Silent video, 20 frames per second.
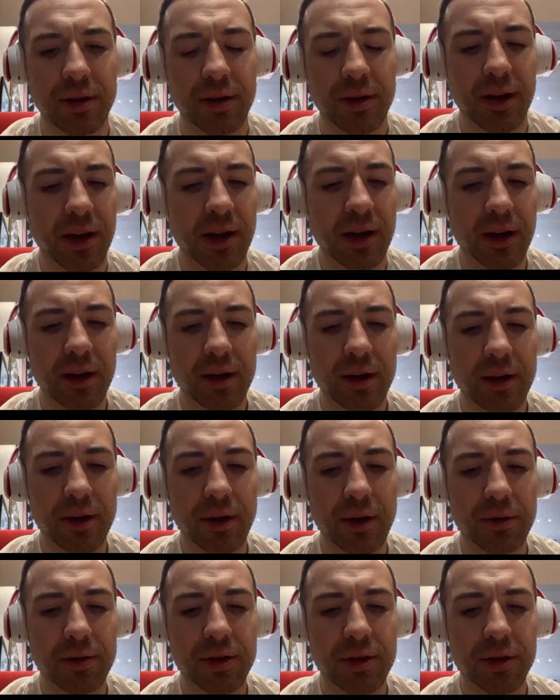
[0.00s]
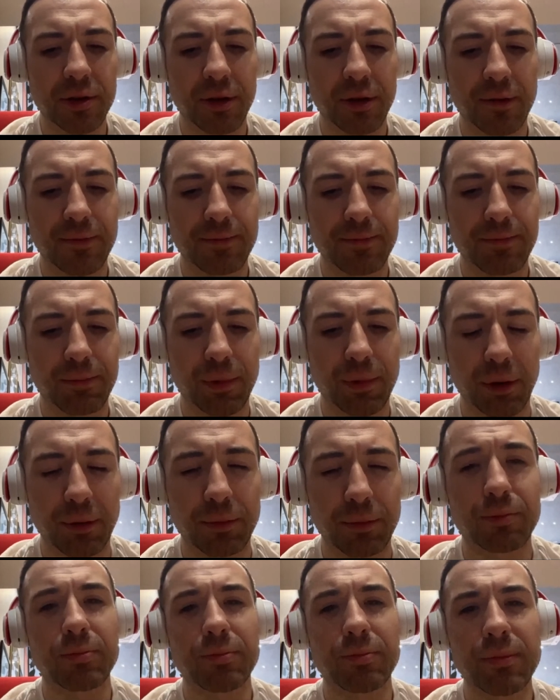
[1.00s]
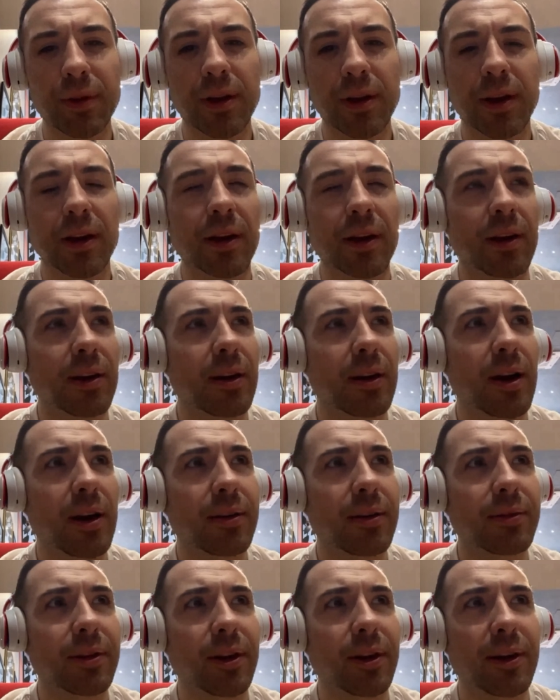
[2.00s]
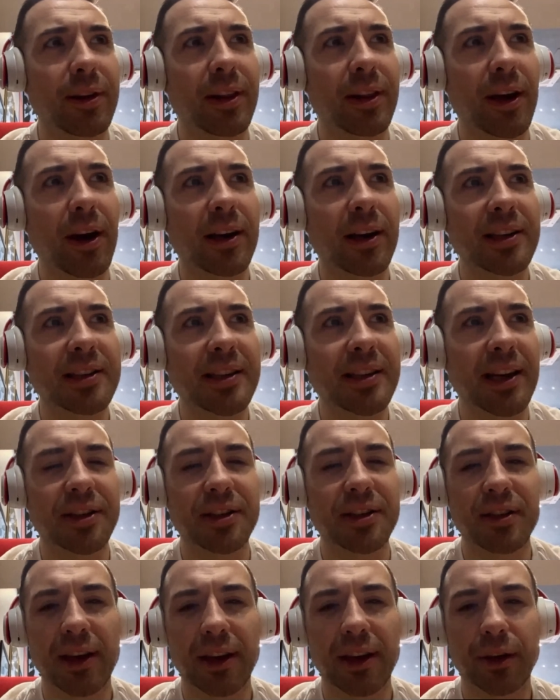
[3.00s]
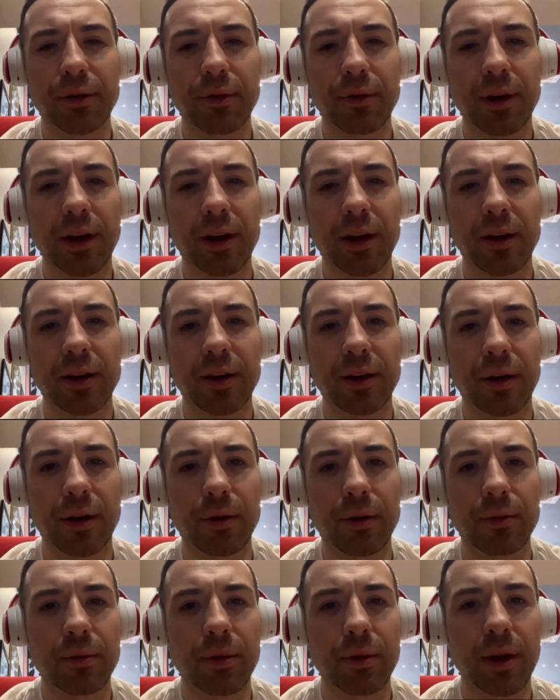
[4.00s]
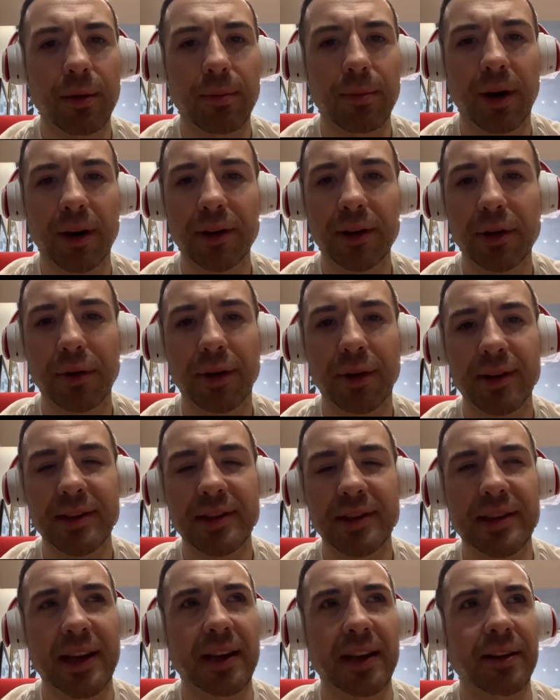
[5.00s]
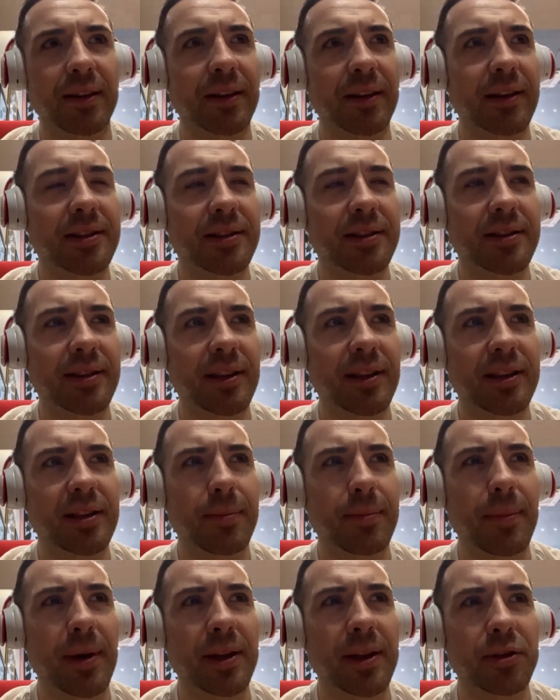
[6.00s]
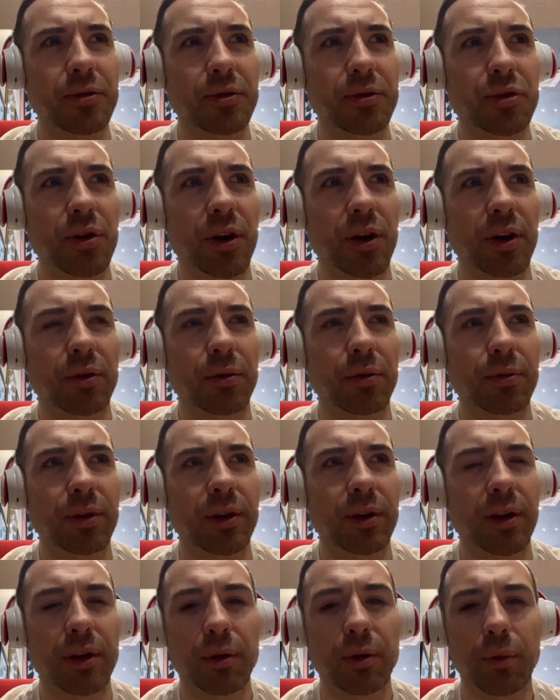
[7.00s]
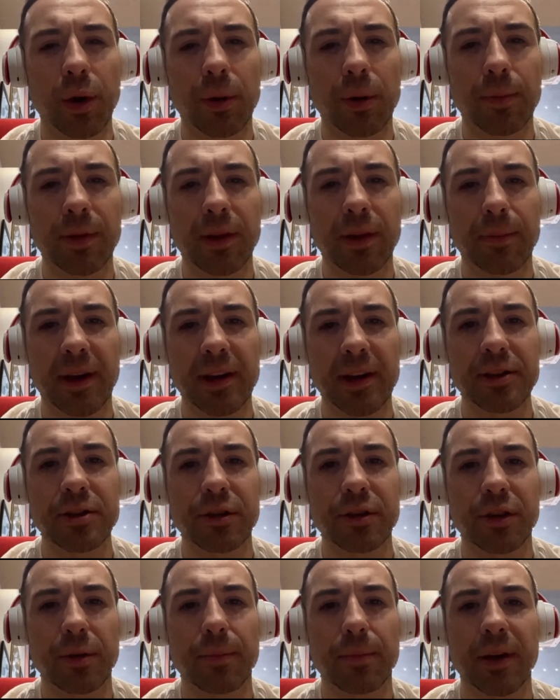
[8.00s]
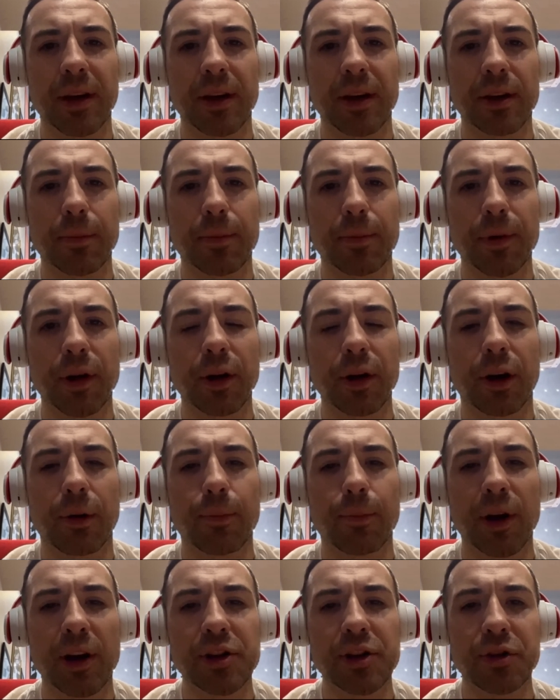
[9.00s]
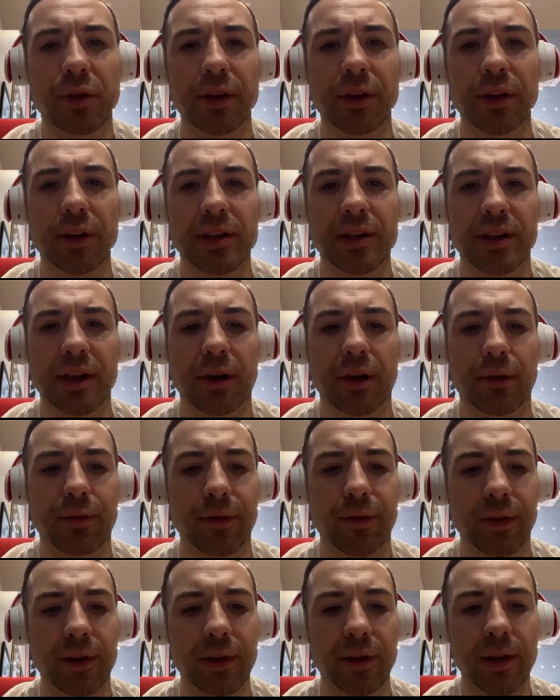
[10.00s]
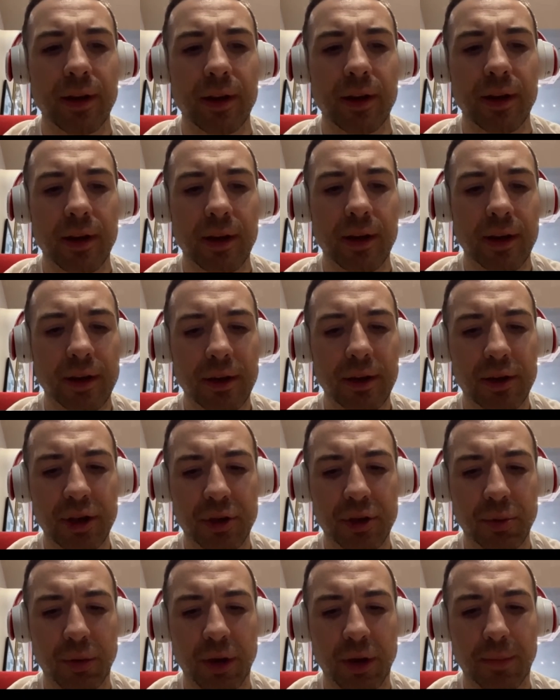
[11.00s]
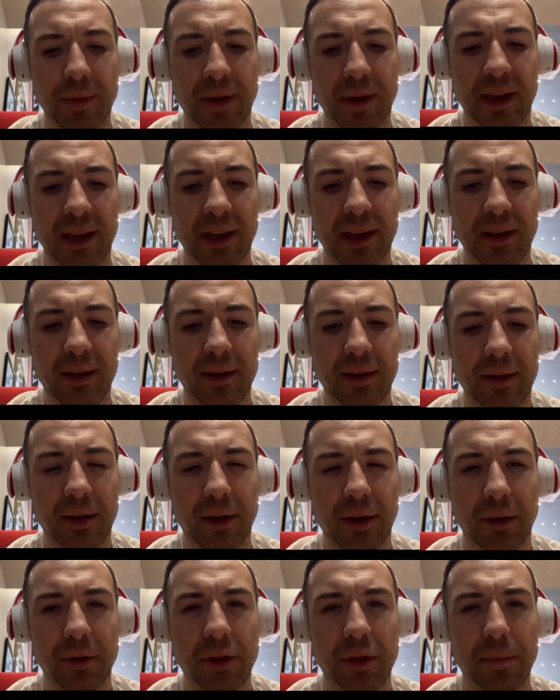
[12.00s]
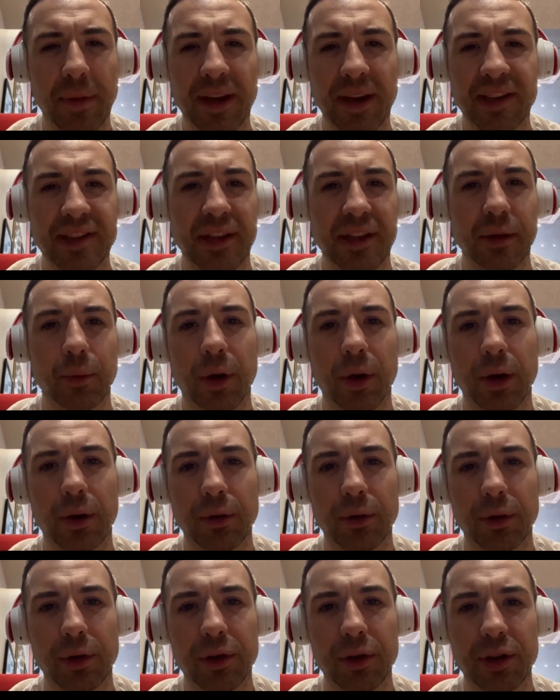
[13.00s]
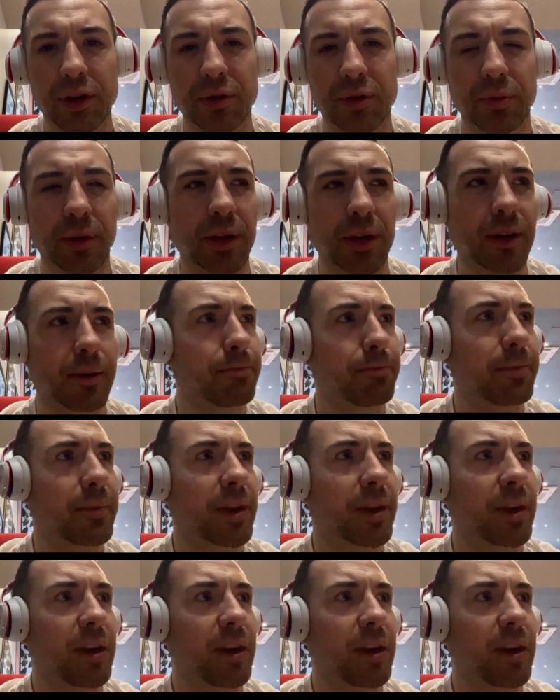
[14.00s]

to sort of, well, you know, in the early stages of their career, you know, I do understand that it's a mental struggle. You know, you want to be the best you can be, and you put a lot of pressure under yourself, and you just want to be, you know, the best in the world, or you just want to,